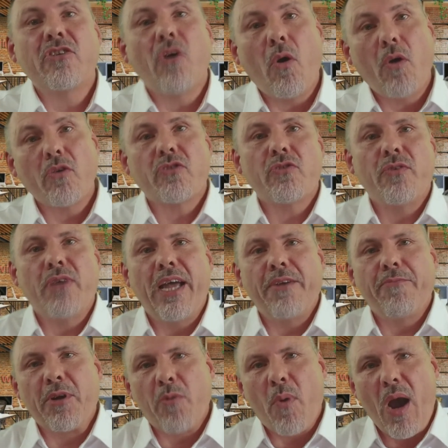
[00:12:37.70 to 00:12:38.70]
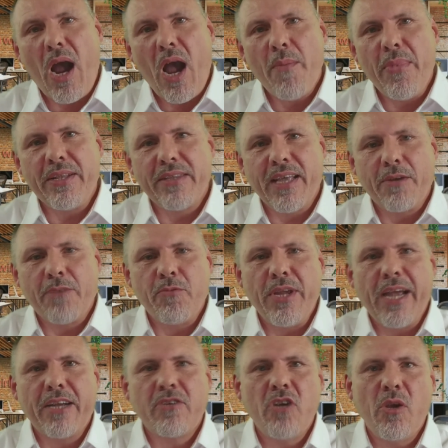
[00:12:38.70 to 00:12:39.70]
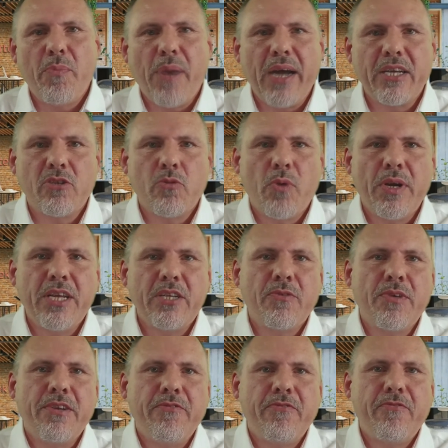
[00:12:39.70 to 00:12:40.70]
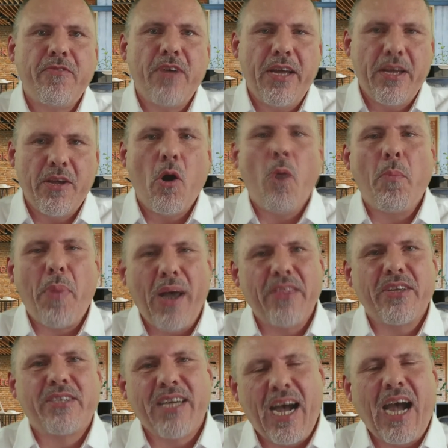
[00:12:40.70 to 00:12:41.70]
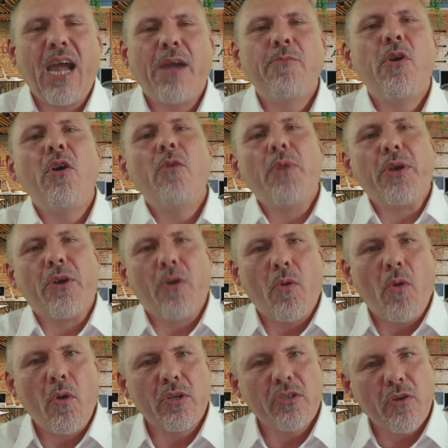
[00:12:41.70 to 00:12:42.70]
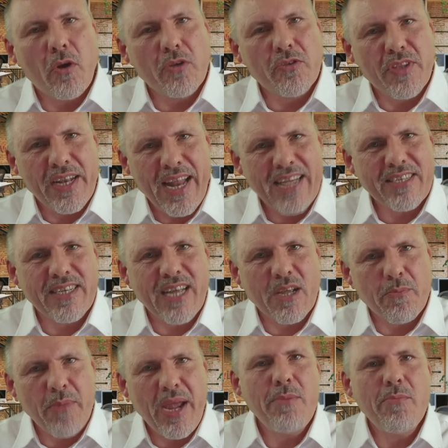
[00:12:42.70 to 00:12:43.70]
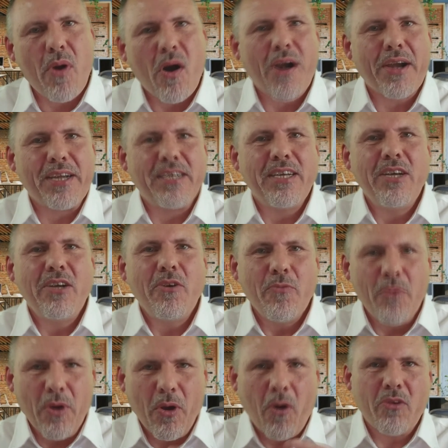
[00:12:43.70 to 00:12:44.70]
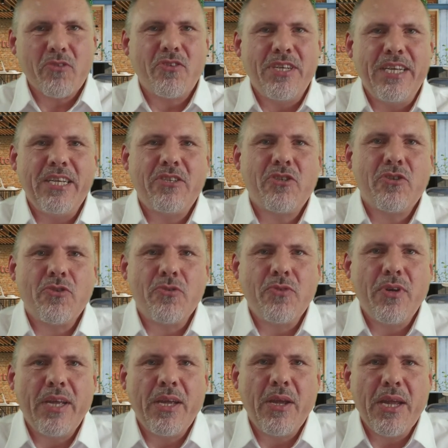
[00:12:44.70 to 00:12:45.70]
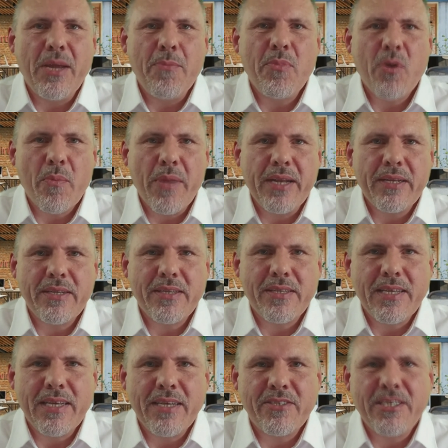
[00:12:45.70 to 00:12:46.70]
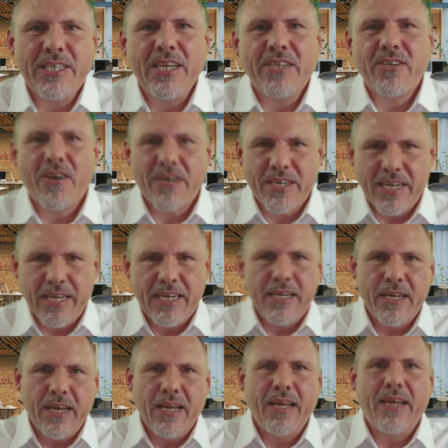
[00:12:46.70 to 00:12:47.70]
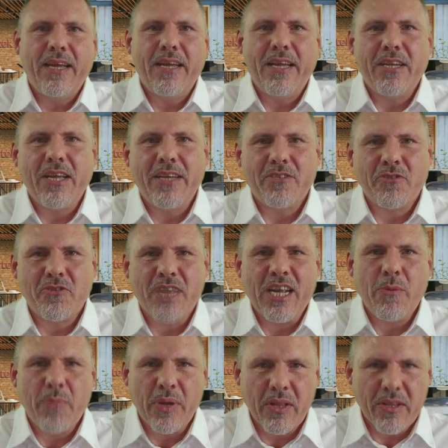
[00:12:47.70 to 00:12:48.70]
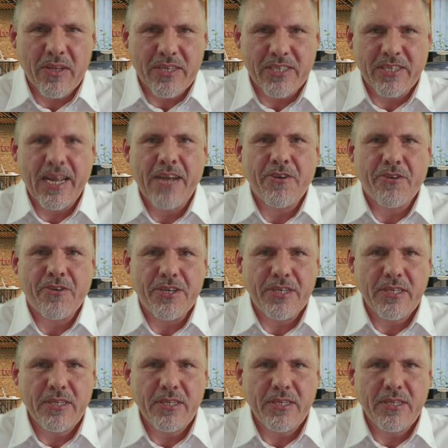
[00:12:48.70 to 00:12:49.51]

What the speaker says: also a requirement that we actually by 2020, or by the time we go onto the NASDAQ main market, we also need to implement the CSRD sustainability standard.